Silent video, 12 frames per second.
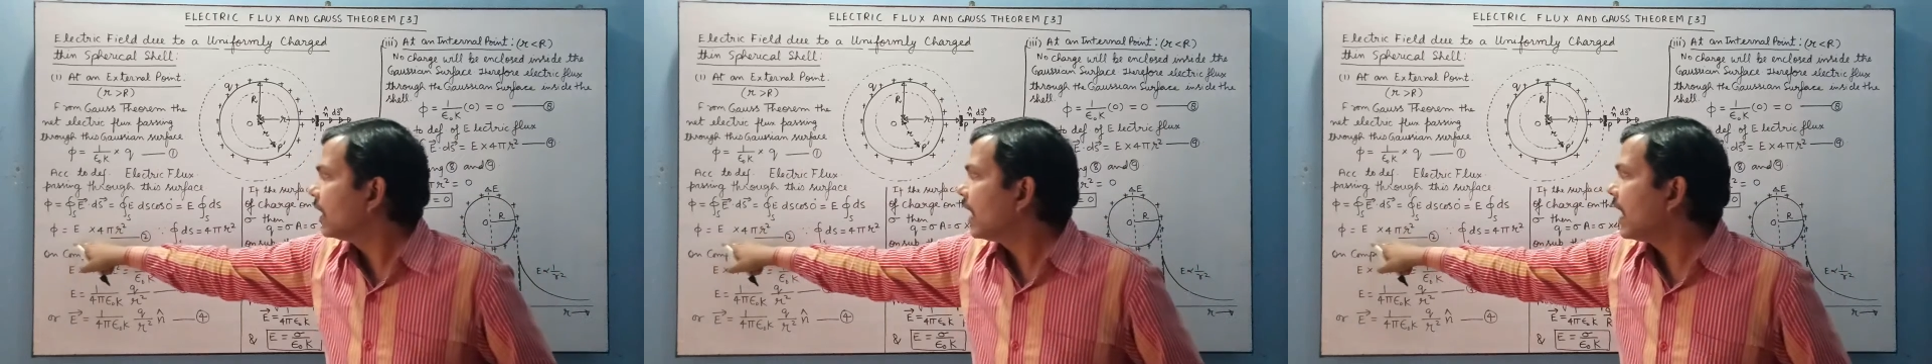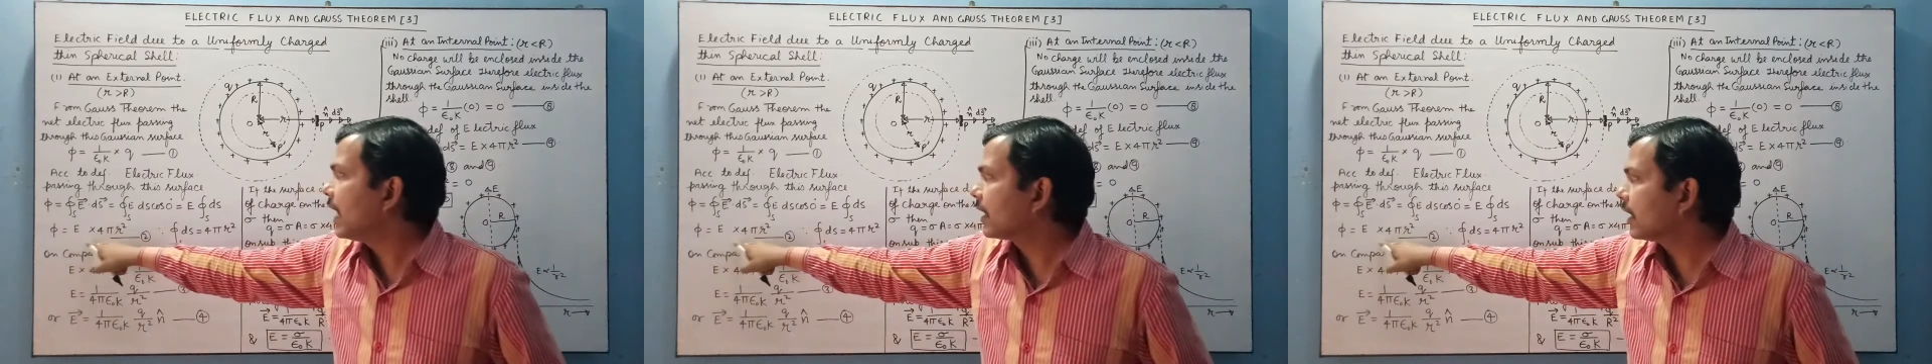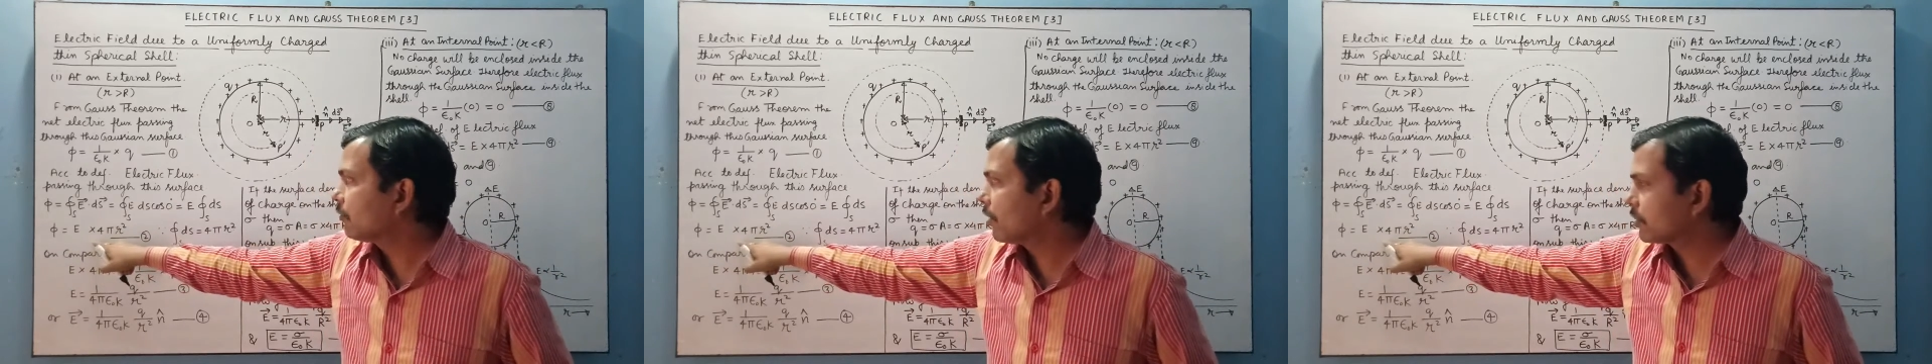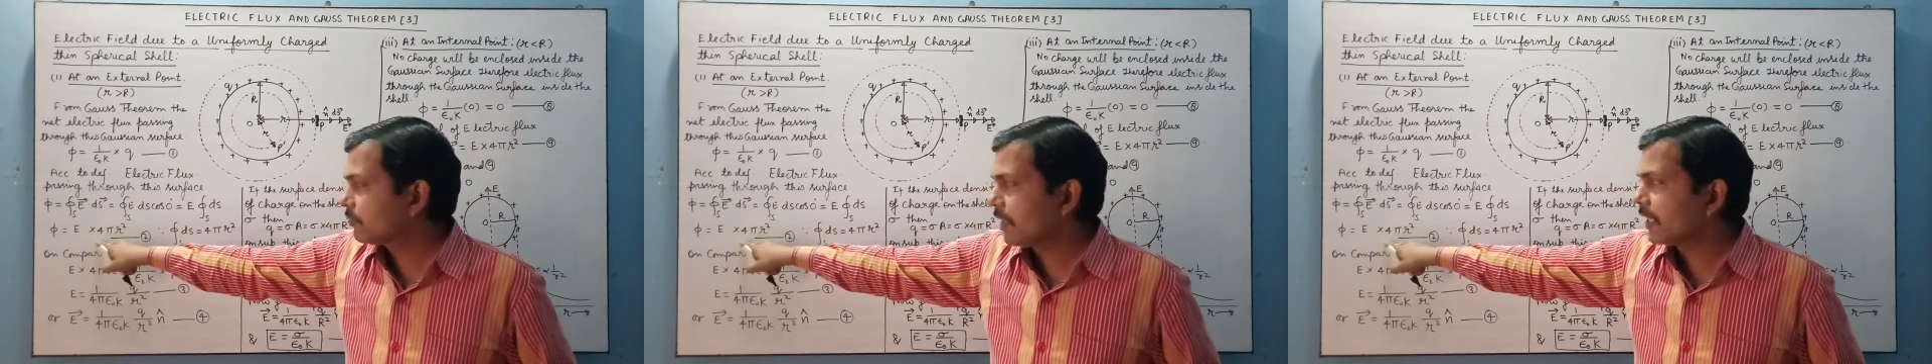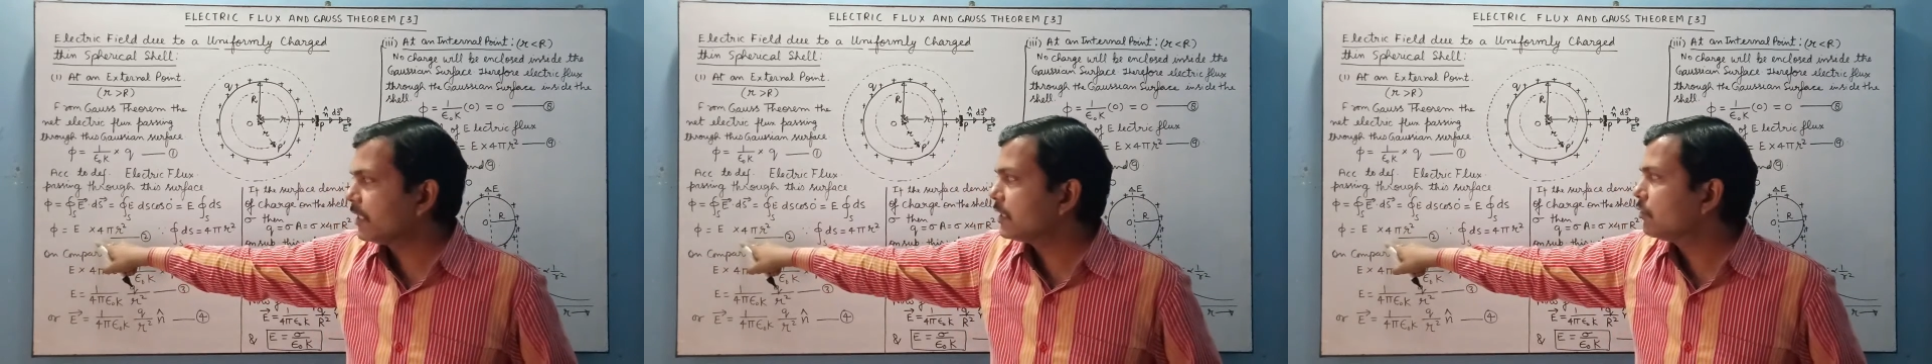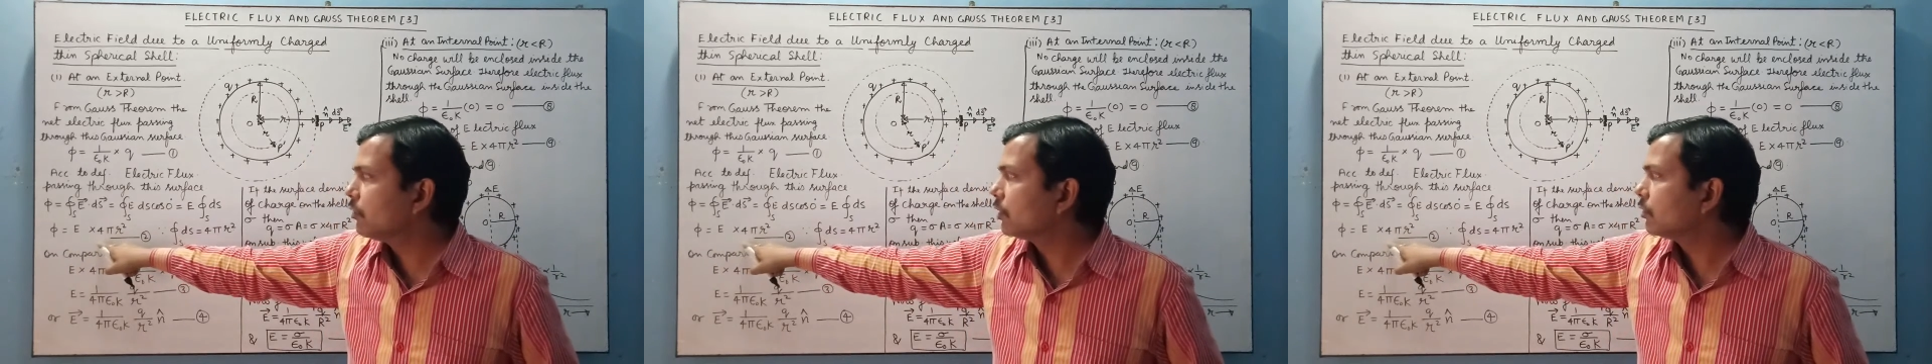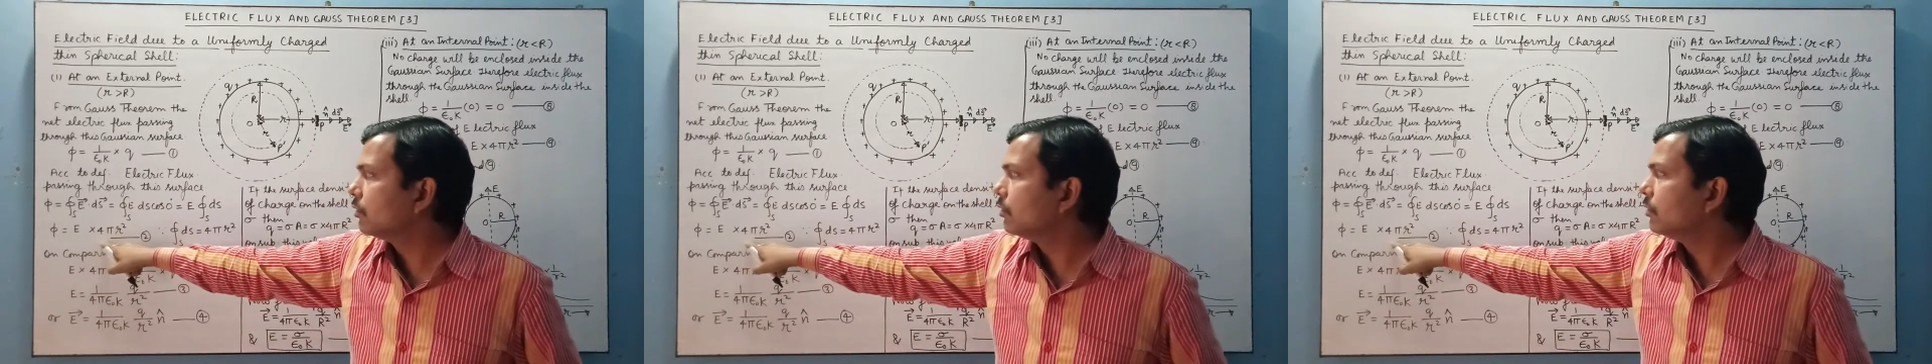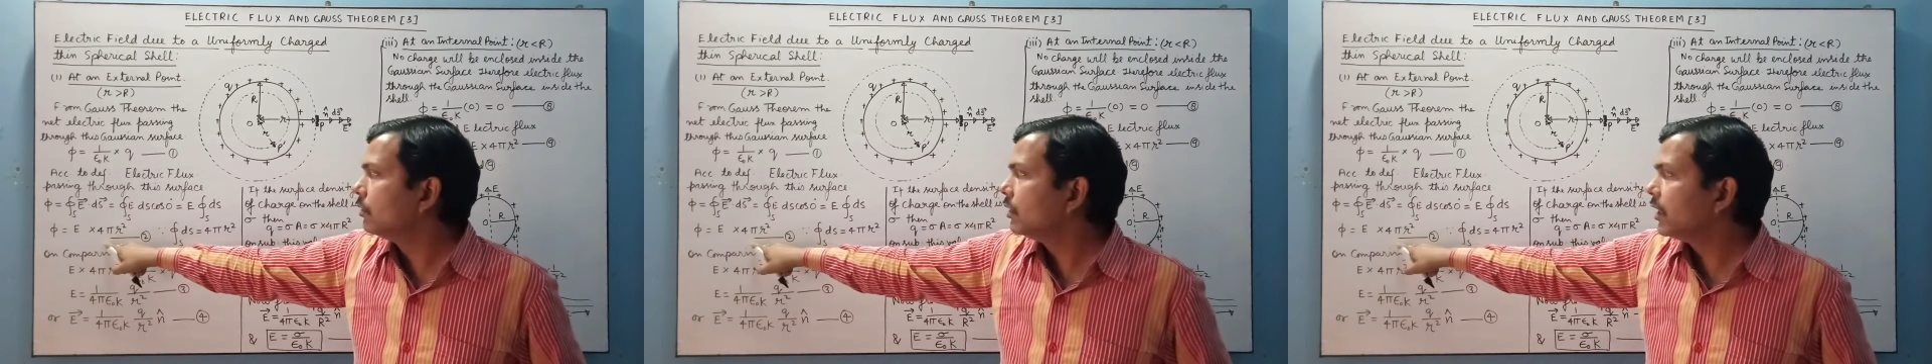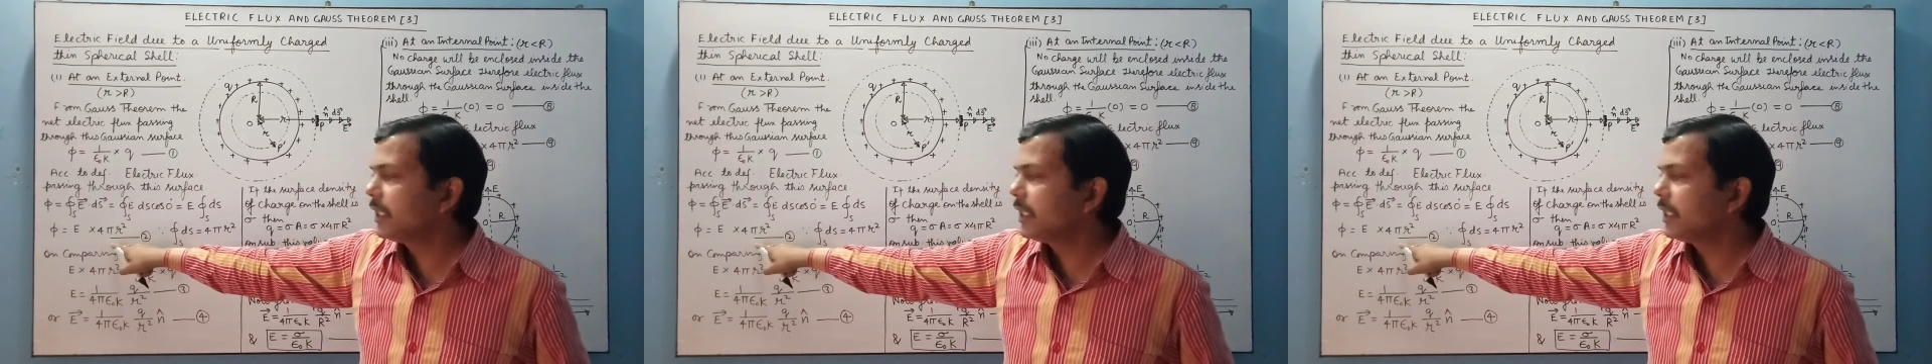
electric flux phi is equal to